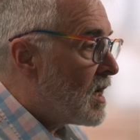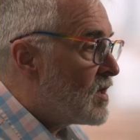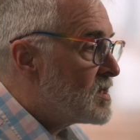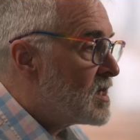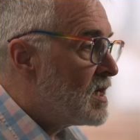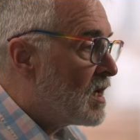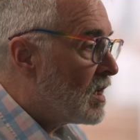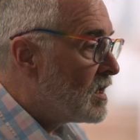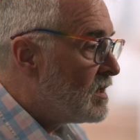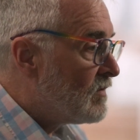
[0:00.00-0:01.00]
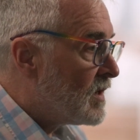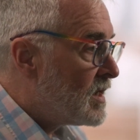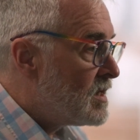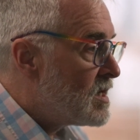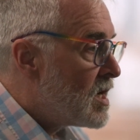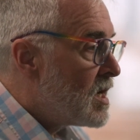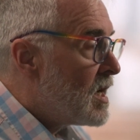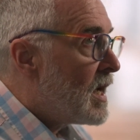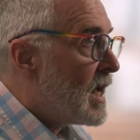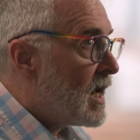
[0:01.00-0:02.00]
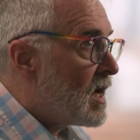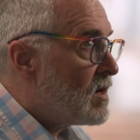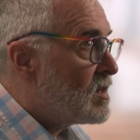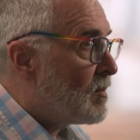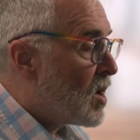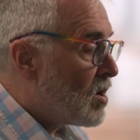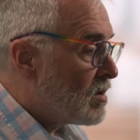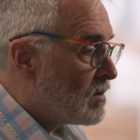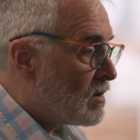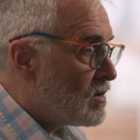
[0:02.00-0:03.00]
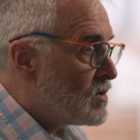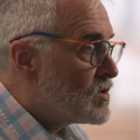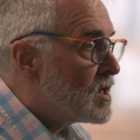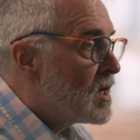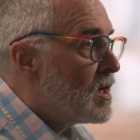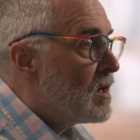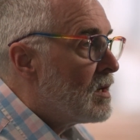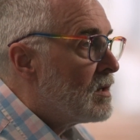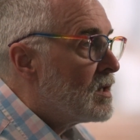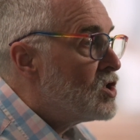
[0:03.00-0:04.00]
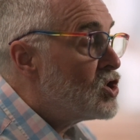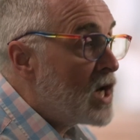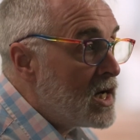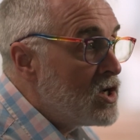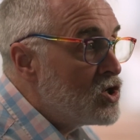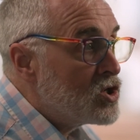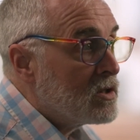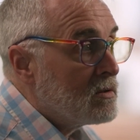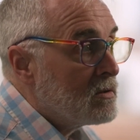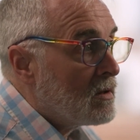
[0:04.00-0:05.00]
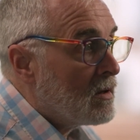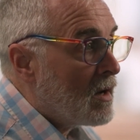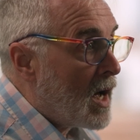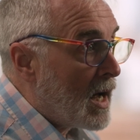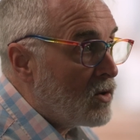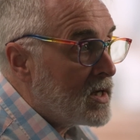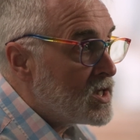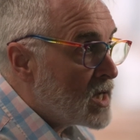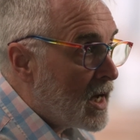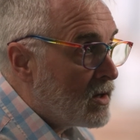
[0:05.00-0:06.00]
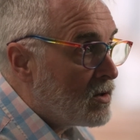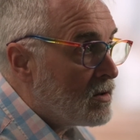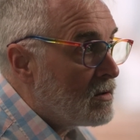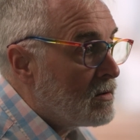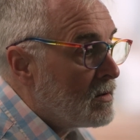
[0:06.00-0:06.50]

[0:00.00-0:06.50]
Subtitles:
The city of Cleveland and the partners changed our entire